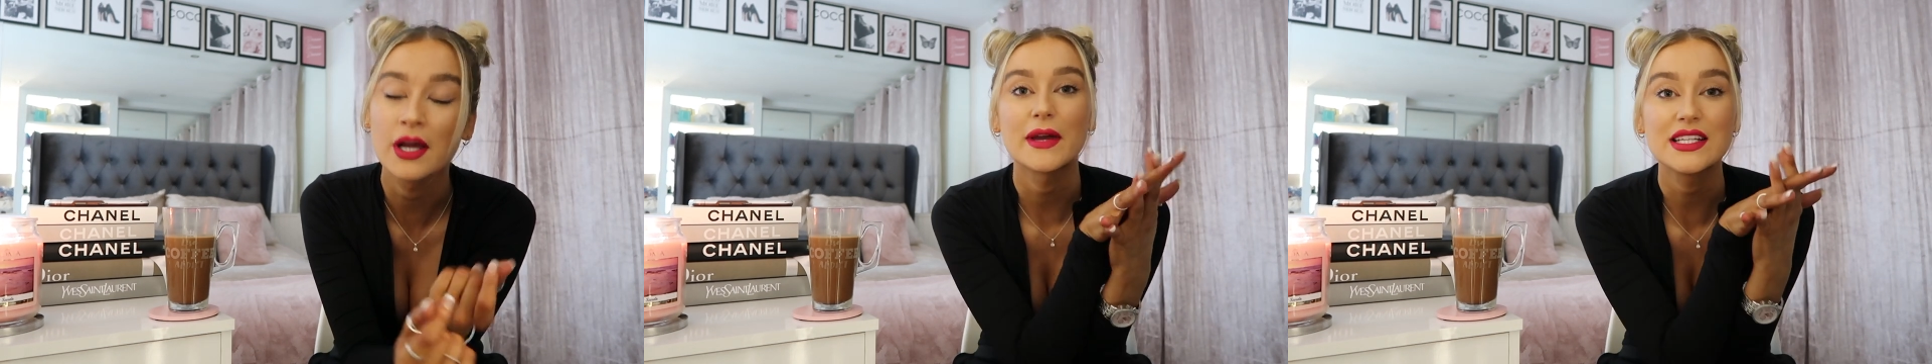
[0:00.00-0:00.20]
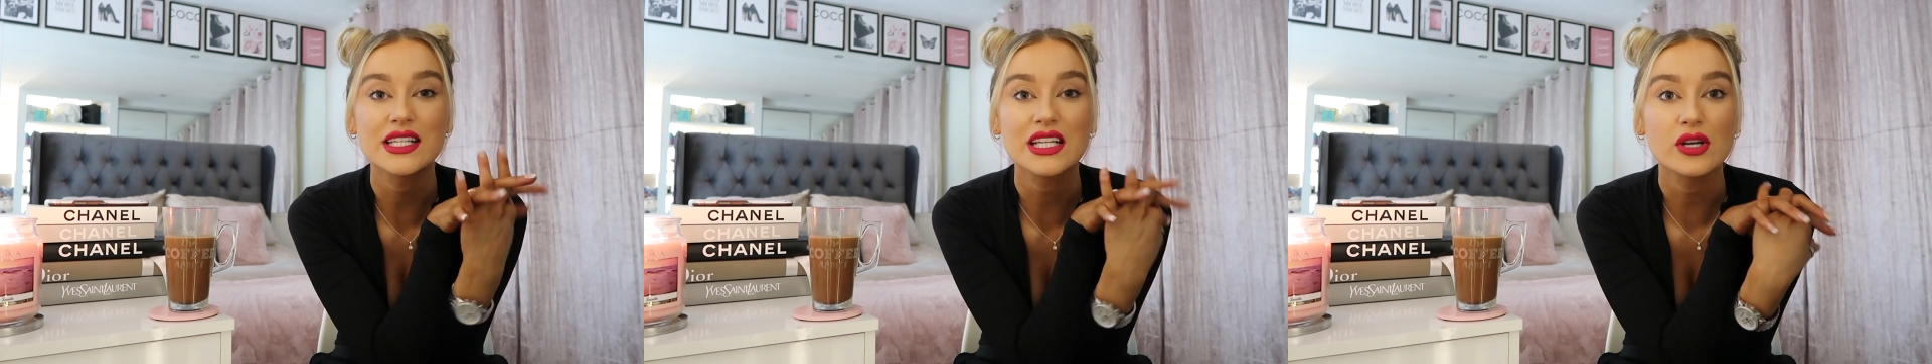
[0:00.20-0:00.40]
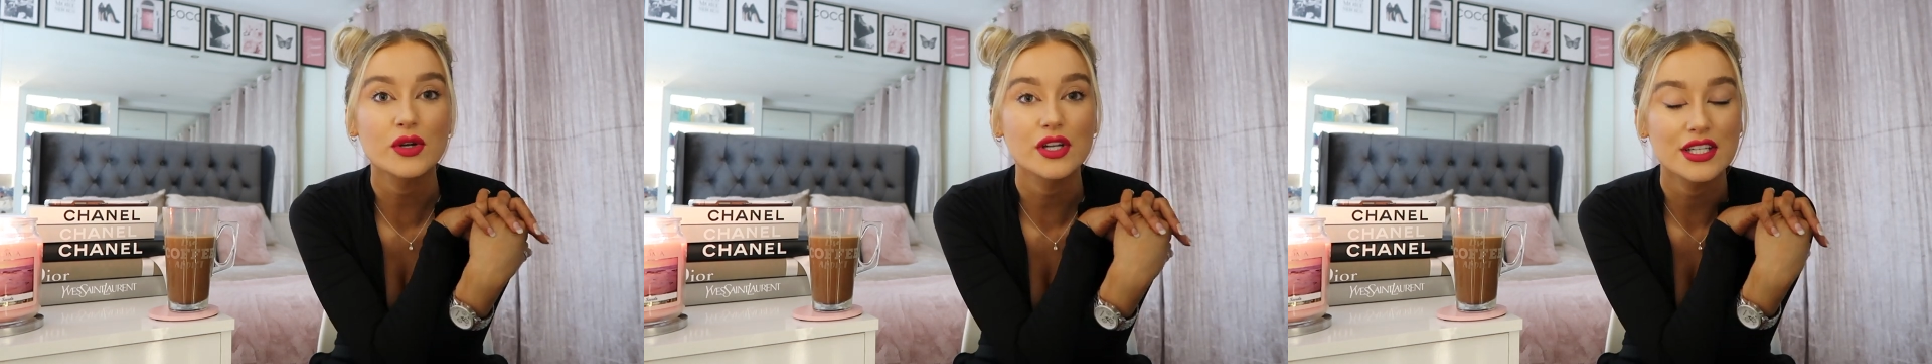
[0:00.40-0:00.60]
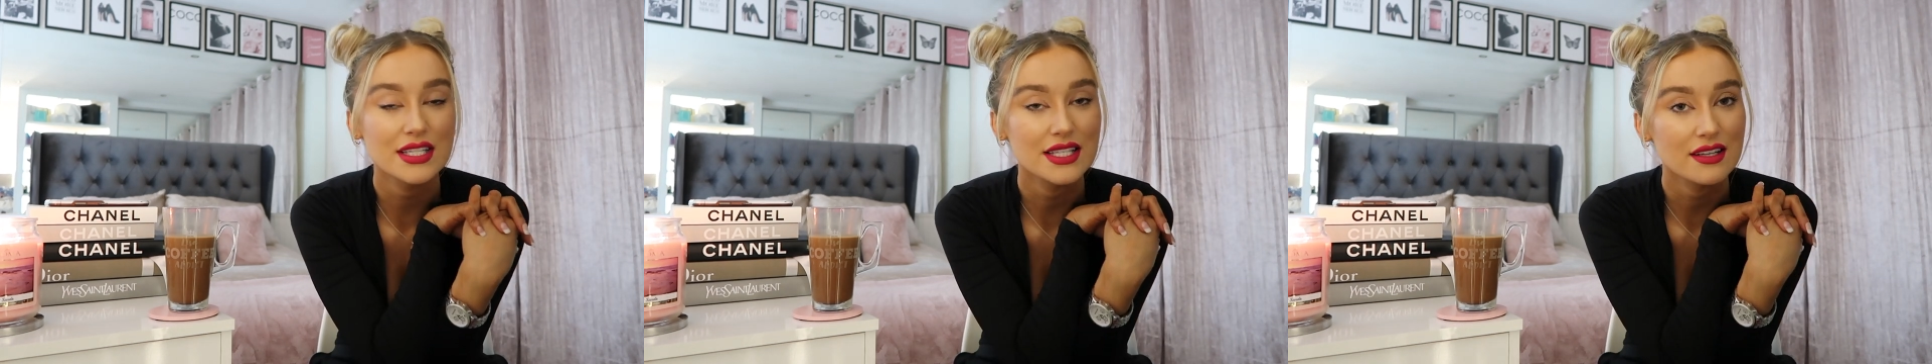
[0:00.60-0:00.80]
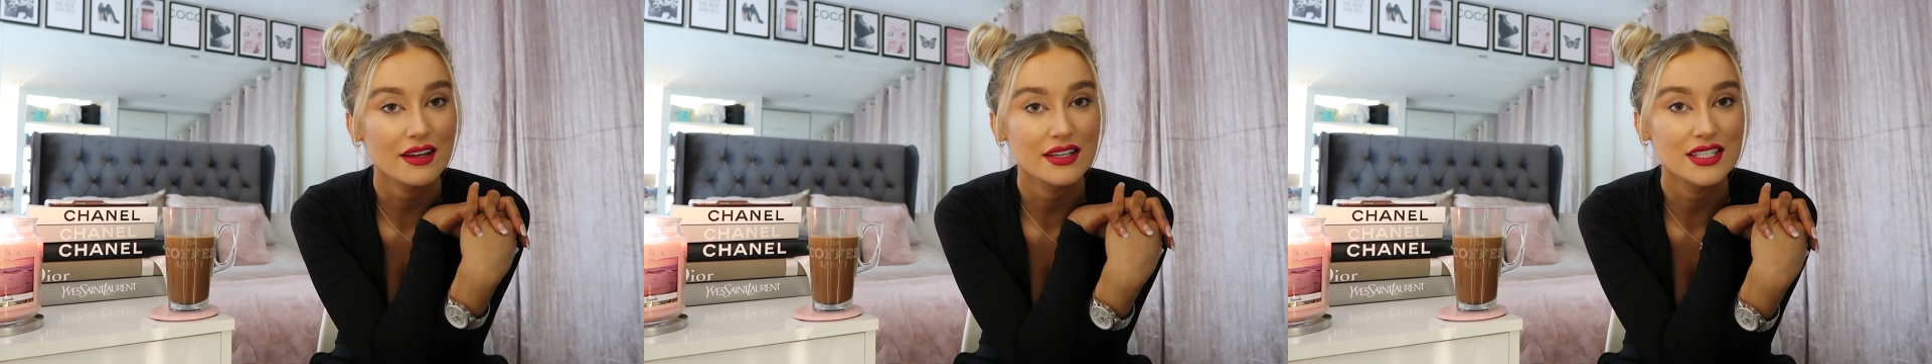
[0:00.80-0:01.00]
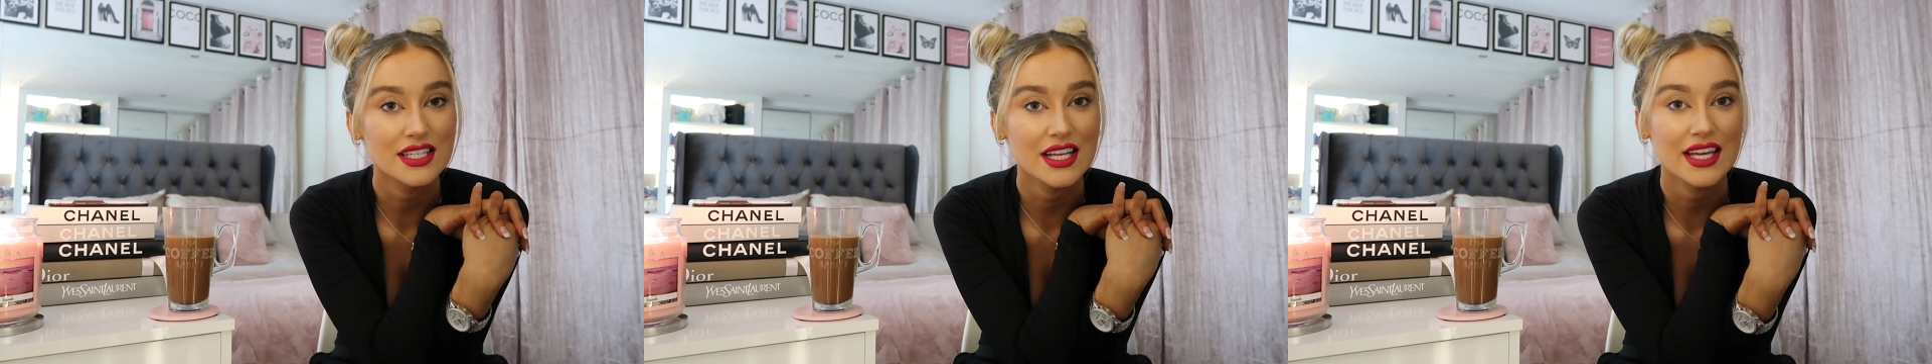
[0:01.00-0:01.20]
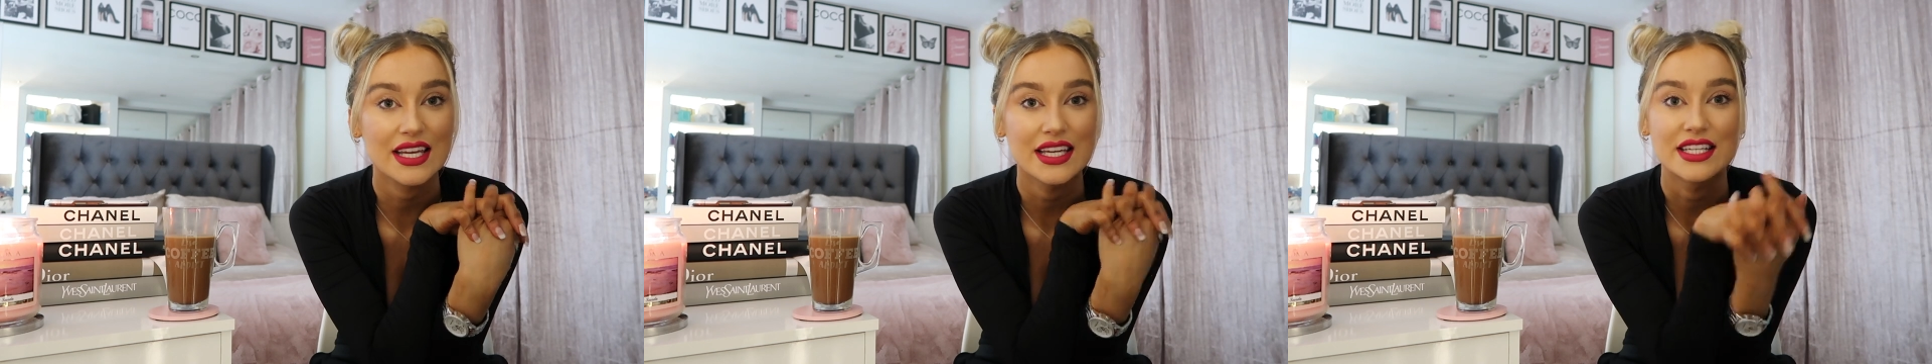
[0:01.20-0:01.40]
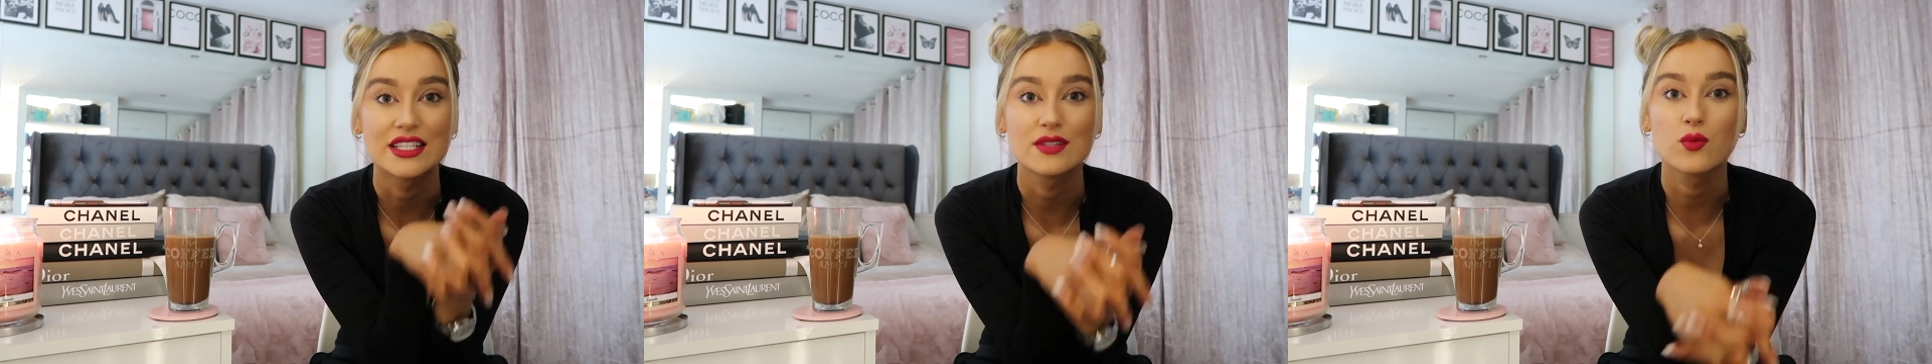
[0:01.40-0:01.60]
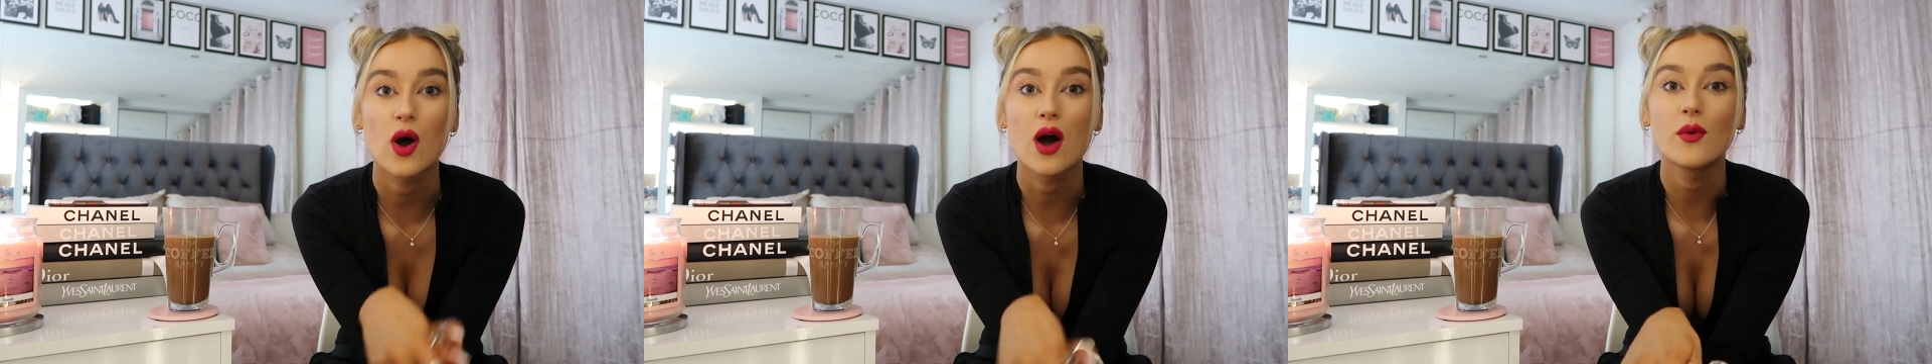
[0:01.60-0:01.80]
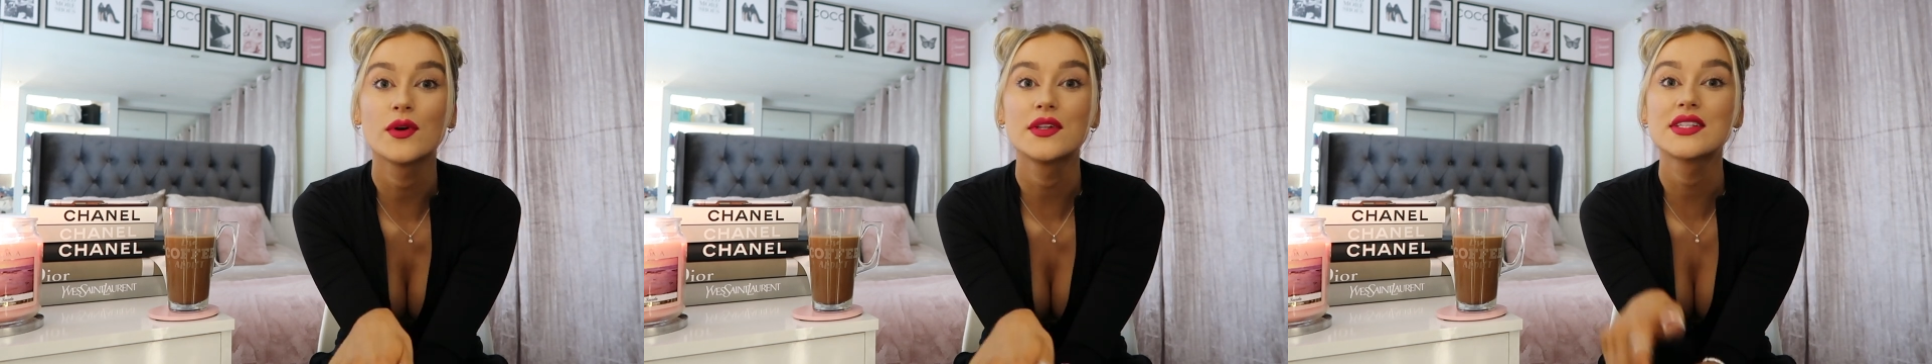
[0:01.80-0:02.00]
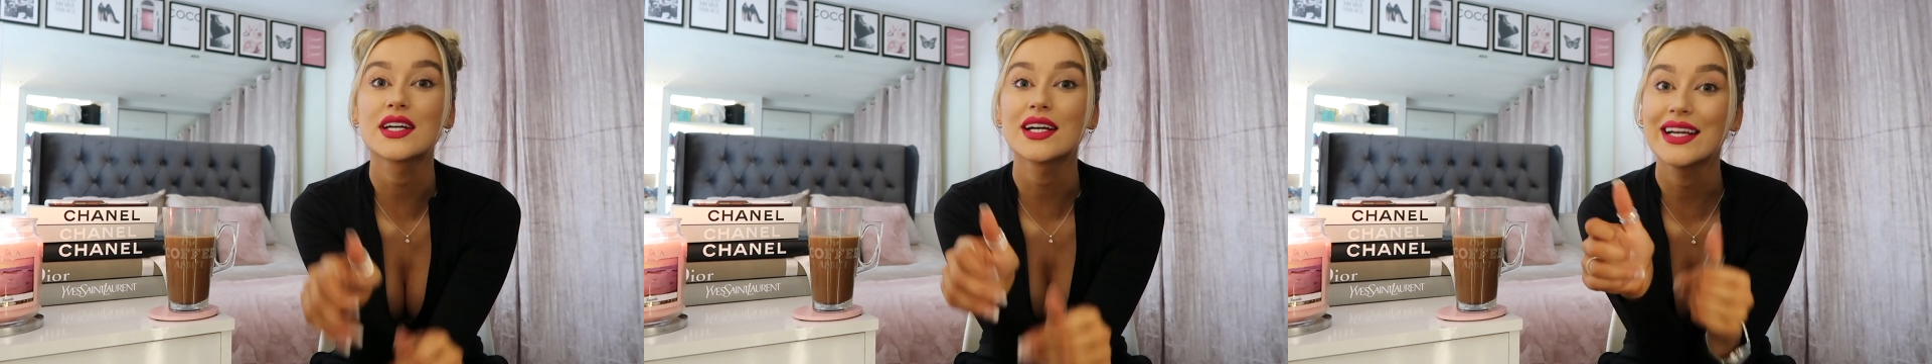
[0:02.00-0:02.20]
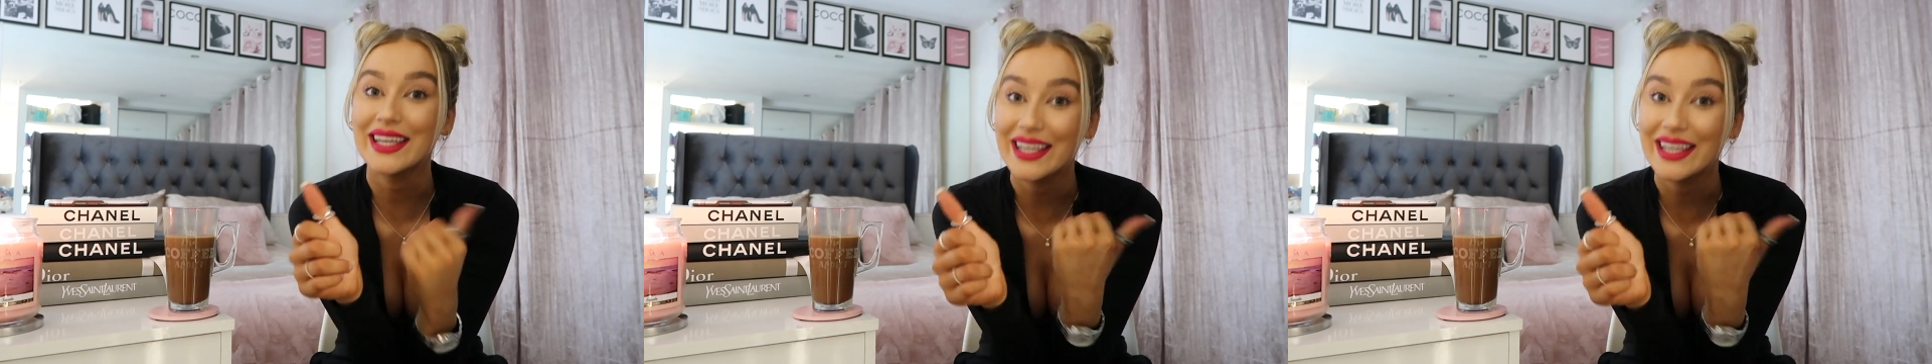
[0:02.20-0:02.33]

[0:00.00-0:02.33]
Basically going to decide today is what ones are